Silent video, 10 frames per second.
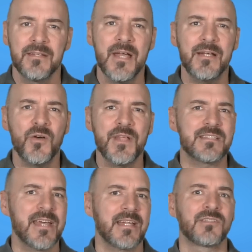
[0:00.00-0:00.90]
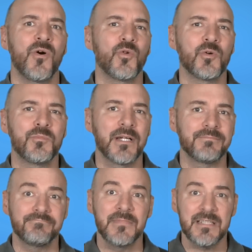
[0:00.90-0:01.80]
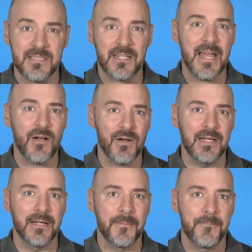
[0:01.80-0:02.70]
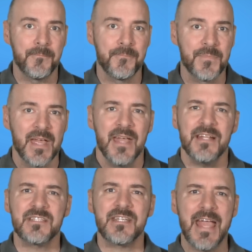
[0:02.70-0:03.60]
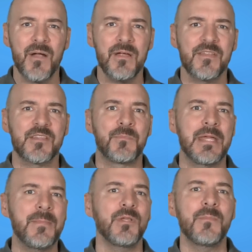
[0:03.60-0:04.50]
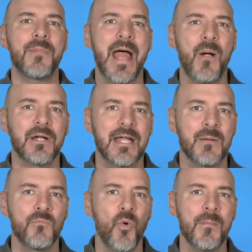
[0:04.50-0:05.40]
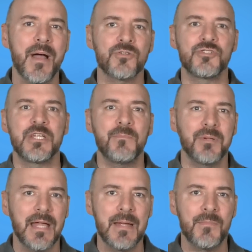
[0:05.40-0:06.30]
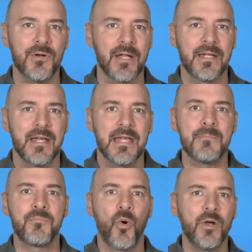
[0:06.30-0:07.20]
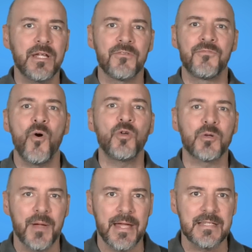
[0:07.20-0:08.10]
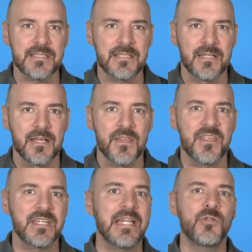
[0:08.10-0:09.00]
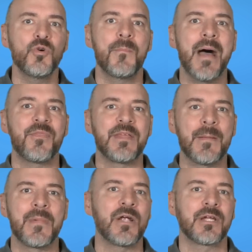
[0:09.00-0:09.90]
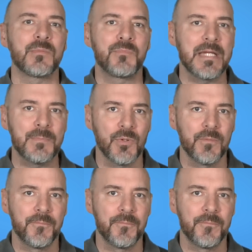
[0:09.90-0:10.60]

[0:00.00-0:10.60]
Now, I know that's anecdotal, but it's scary. It's scary that the people in power care more about cheap labor and importing a voter base than they do about the American people.